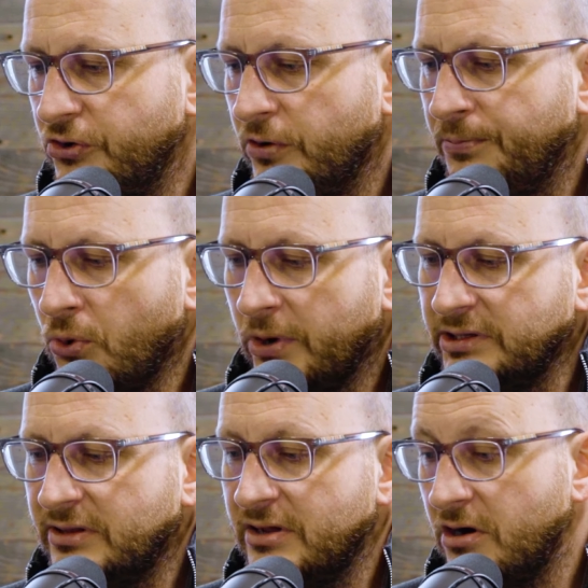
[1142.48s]
your
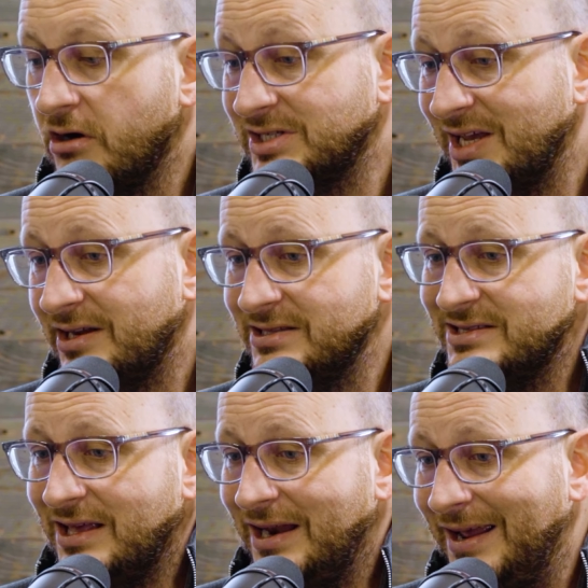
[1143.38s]
point, there are
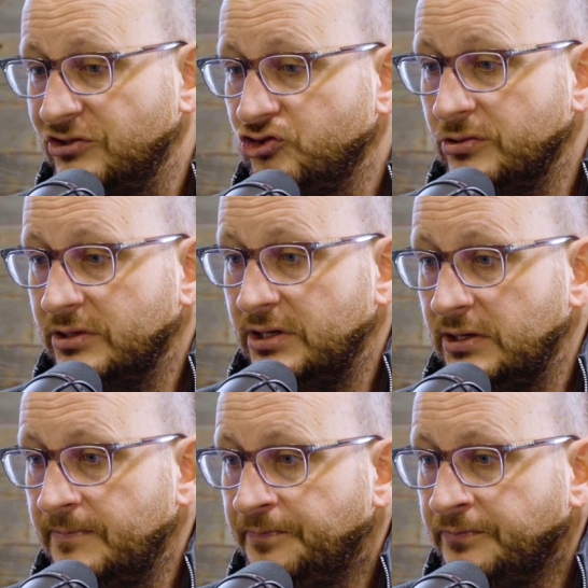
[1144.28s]
tenants that
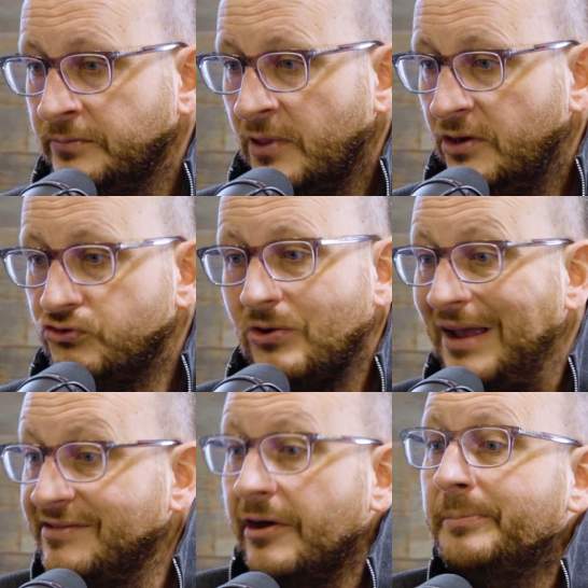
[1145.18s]
actually
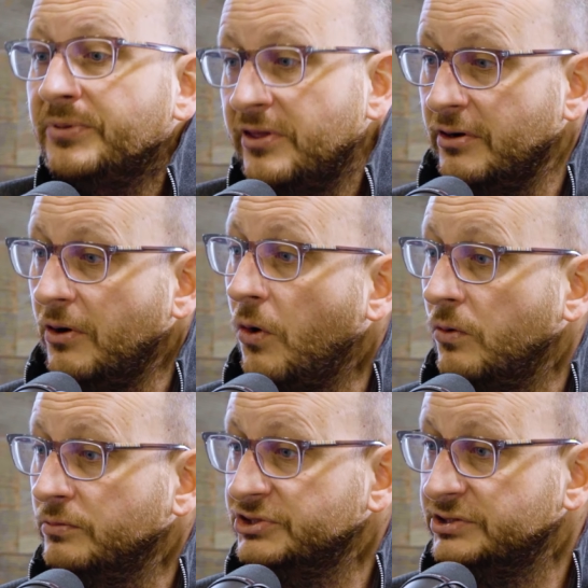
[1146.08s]
dress up their
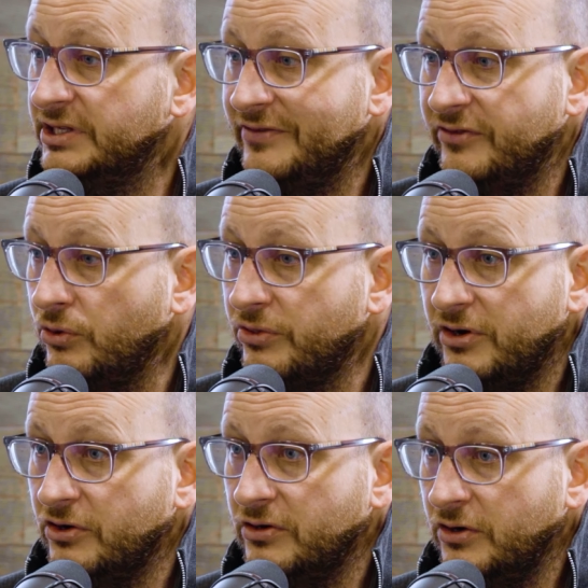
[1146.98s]
homes, even though
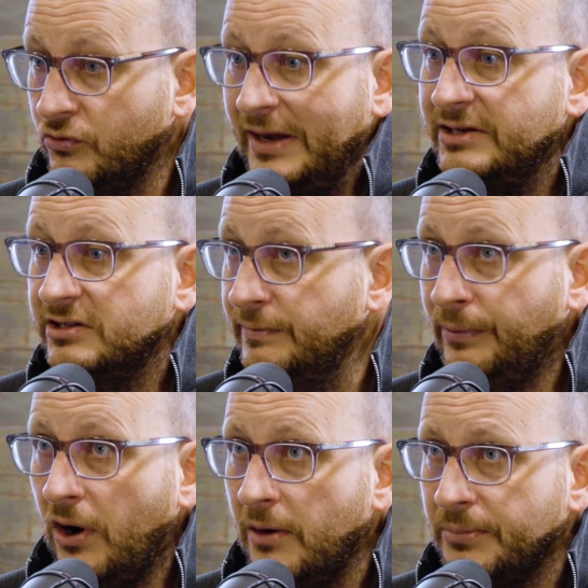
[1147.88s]
they're a rented
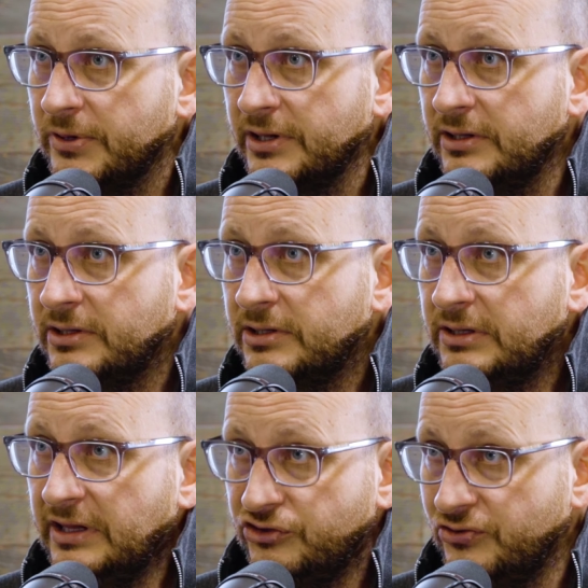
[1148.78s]
property.
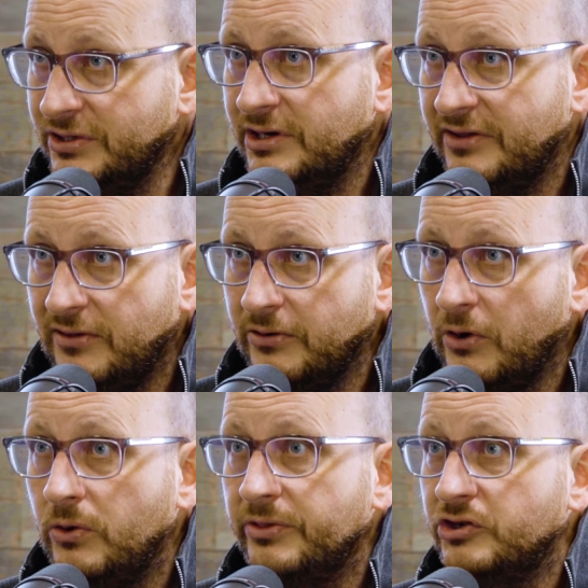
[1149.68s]
They treat it as their
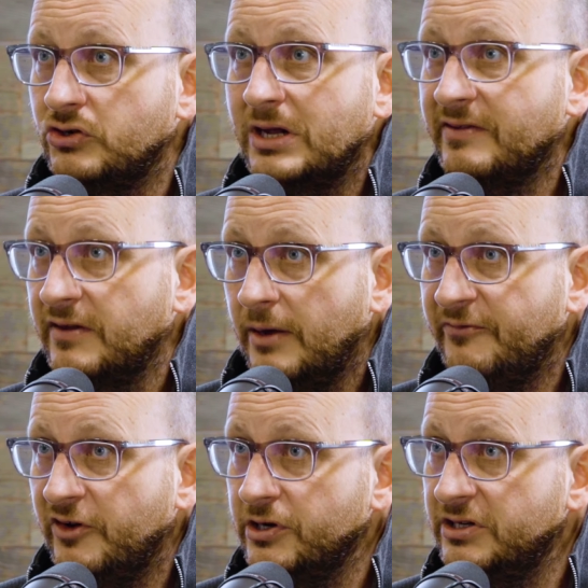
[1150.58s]
own. They dress it
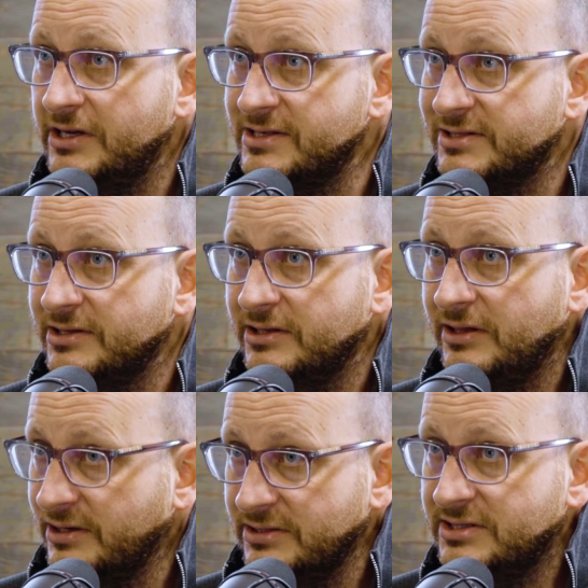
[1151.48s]
up very nicely,
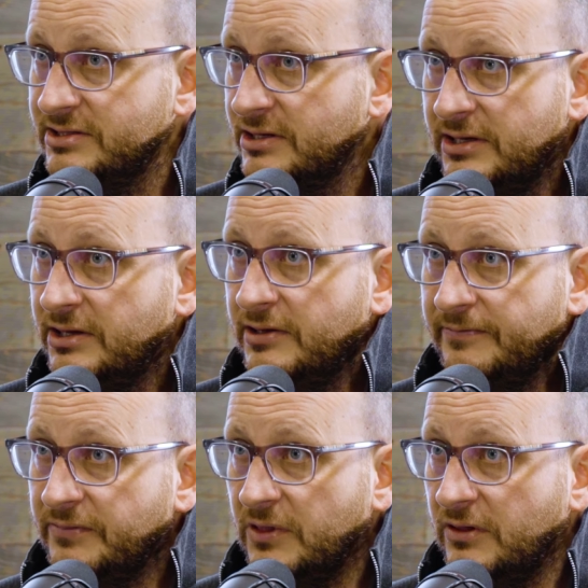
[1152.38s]
like it's
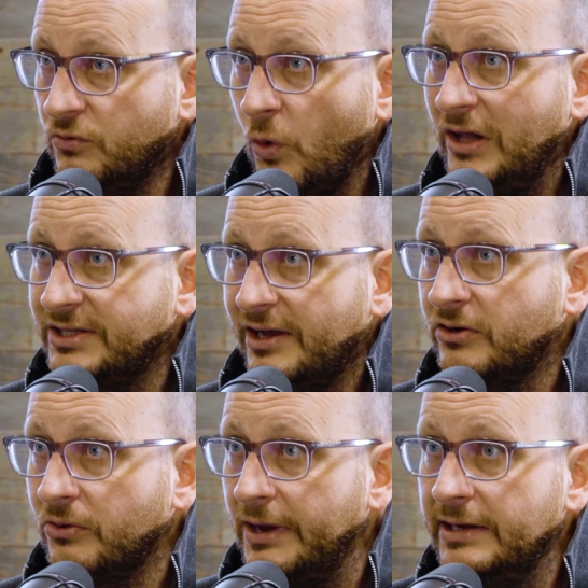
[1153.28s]
well
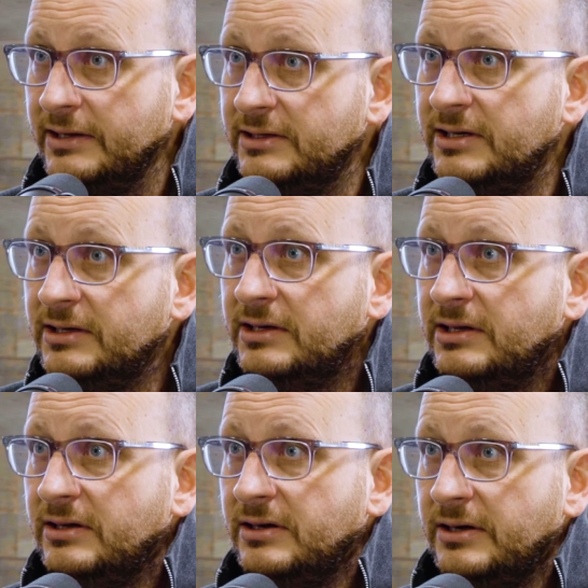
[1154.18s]
decorated.
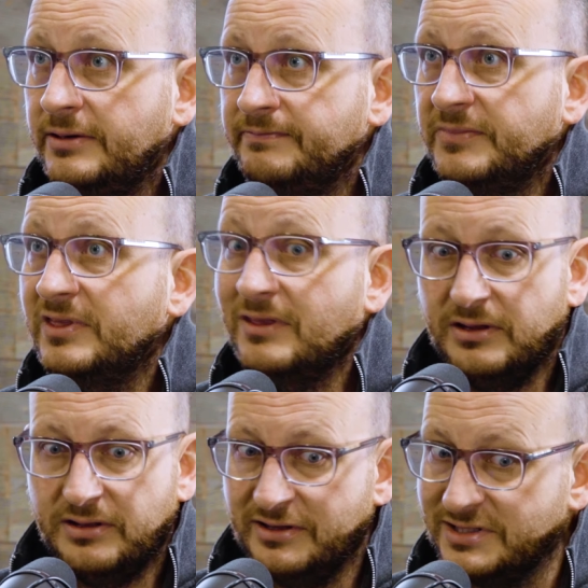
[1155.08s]

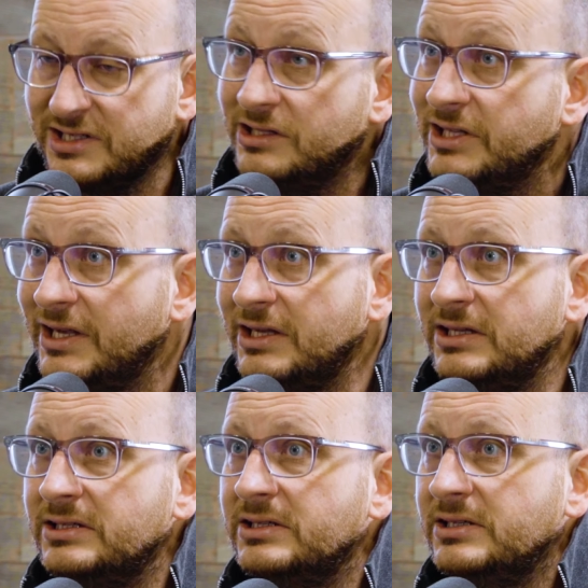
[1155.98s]
It's
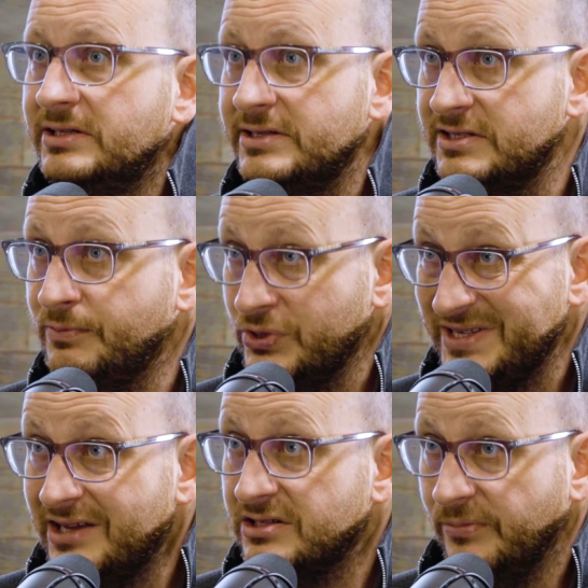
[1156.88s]
clean. It's
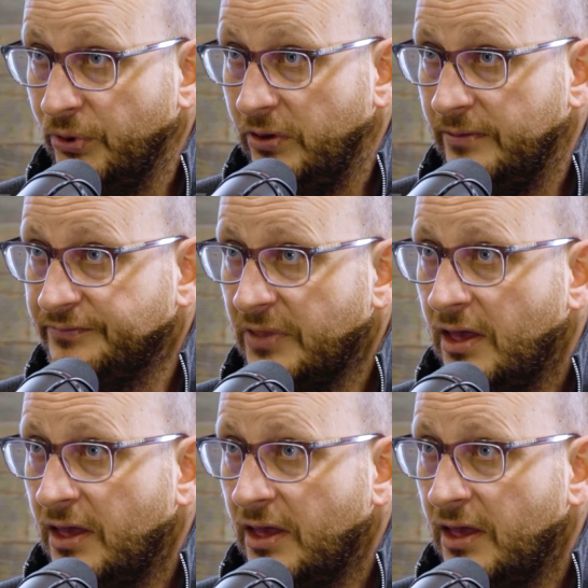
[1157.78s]
presentable.